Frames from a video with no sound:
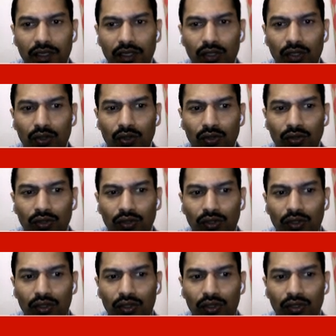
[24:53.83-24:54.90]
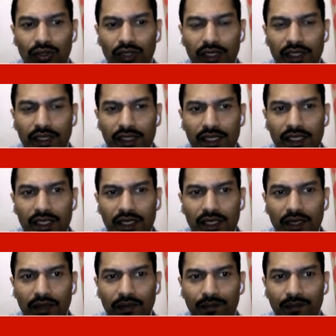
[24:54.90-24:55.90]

the discussion,